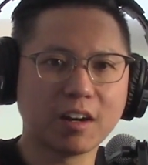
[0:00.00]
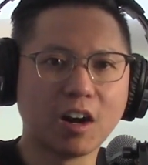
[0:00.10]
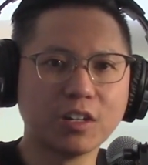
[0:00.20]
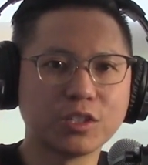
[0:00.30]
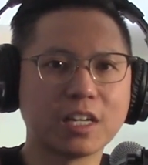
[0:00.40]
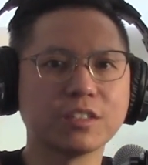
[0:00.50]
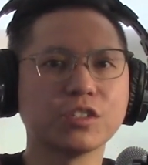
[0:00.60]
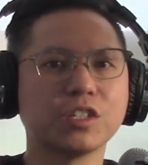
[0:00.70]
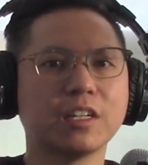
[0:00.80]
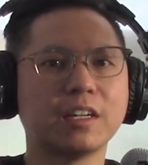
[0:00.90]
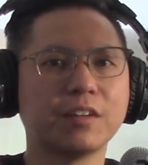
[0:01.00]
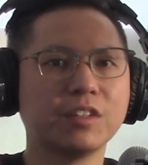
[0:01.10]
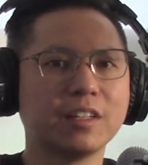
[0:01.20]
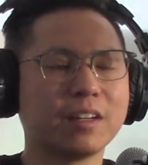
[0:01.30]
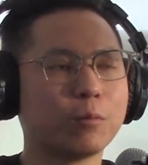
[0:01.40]
our transition and
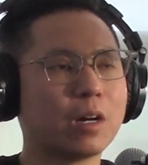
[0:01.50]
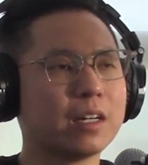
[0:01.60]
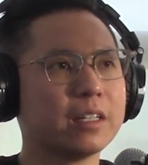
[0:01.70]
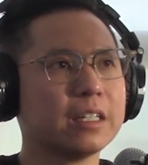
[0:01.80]
everything, and why